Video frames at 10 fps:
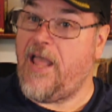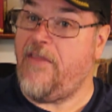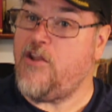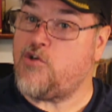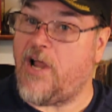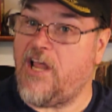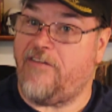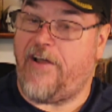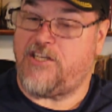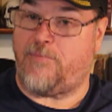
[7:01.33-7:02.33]
and the
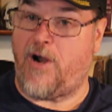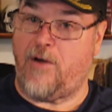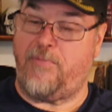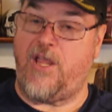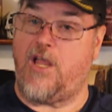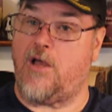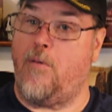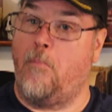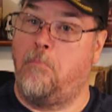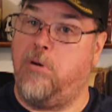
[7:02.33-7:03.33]
Dragon of Icespire Peak
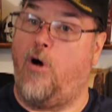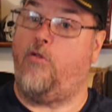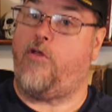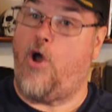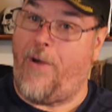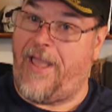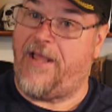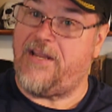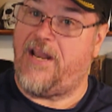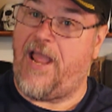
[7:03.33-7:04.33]
both go
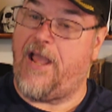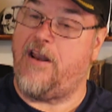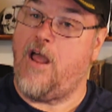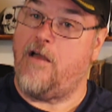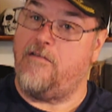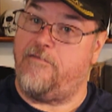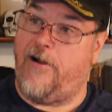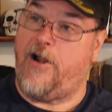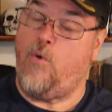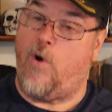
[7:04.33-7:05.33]
hand in hand
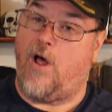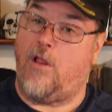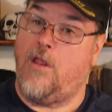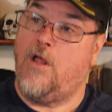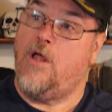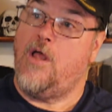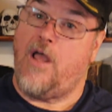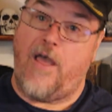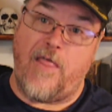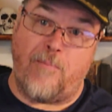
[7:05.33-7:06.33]
very well,
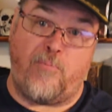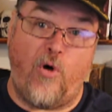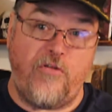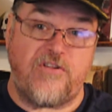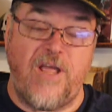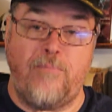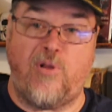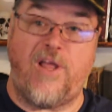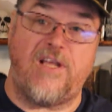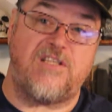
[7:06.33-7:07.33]
and they both take
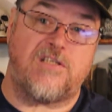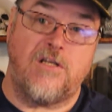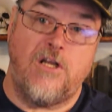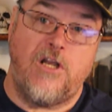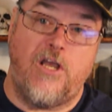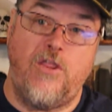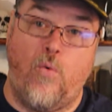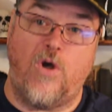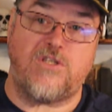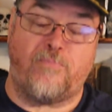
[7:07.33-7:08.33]
place in
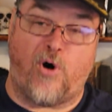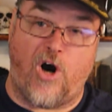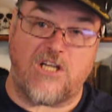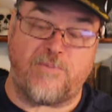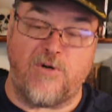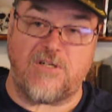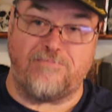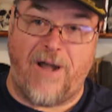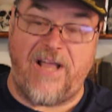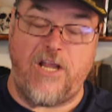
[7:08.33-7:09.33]
the once prosperous
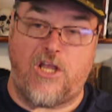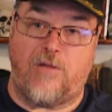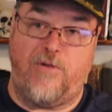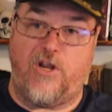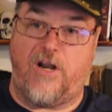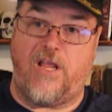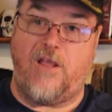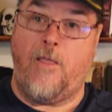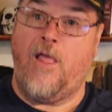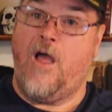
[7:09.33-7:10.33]
mining
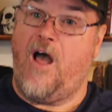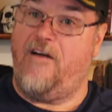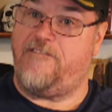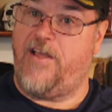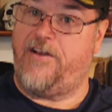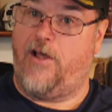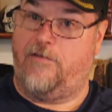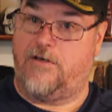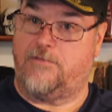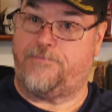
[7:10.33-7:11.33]
community of
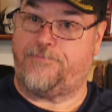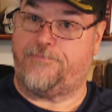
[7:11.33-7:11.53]
Phandelver.